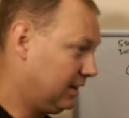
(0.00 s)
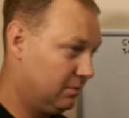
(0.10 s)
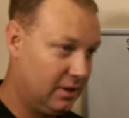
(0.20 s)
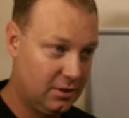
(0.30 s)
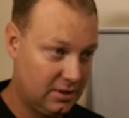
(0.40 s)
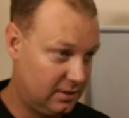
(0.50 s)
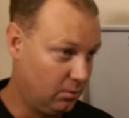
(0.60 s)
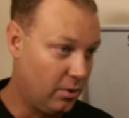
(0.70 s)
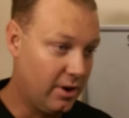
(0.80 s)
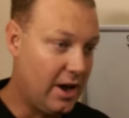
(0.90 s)
it'll get it'll
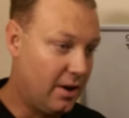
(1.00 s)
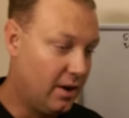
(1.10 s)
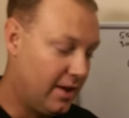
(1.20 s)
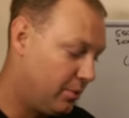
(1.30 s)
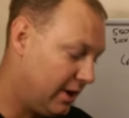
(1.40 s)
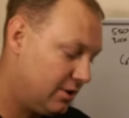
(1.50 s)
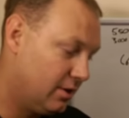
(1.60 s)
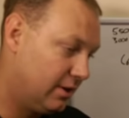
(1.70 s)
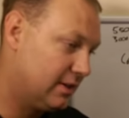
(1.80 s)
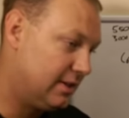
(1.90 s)
just get wear out. All that
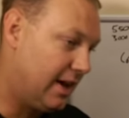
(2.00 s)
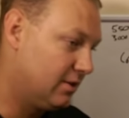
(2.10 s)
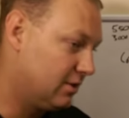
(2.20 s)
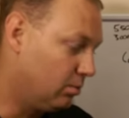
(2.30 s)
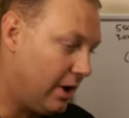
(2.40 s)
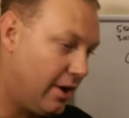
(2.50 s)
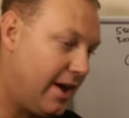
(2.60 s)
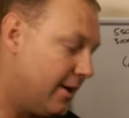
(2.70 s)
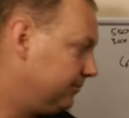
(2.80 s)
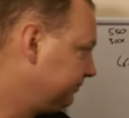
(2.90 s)
pressure against that, just
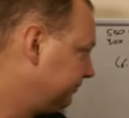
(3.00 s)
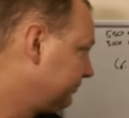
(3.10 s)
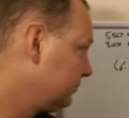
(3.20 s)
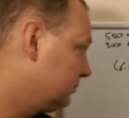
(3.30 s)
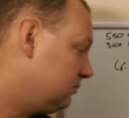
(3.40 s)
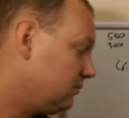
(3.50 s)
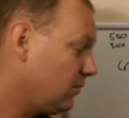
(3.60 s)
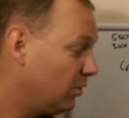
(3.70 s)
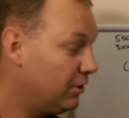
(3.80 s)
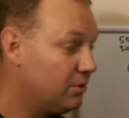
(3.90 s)
wear it out.
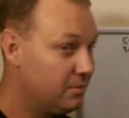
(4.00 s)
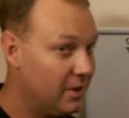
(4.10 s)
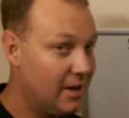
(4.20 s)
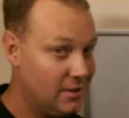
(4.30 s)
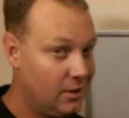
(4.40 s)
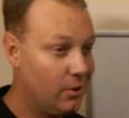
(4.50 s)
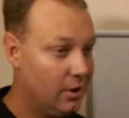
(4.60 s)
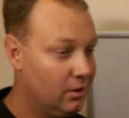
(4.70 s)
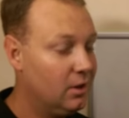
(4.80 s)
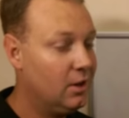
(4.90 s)
Or use some high zinc
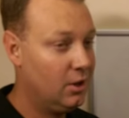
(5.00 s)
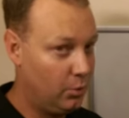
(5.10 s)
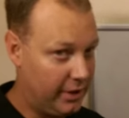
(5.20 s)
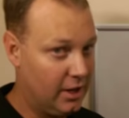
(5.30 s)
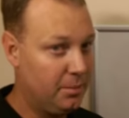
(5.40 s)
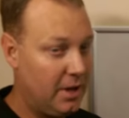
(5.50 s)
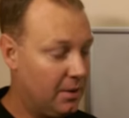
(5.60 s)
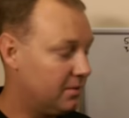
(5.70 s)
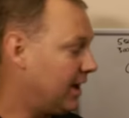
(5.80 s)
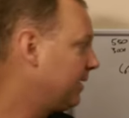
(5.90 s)
oil. We can help
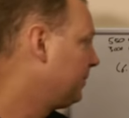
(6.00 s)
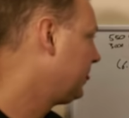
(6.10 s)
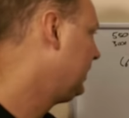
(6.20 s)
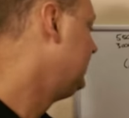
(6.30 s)
you out with that.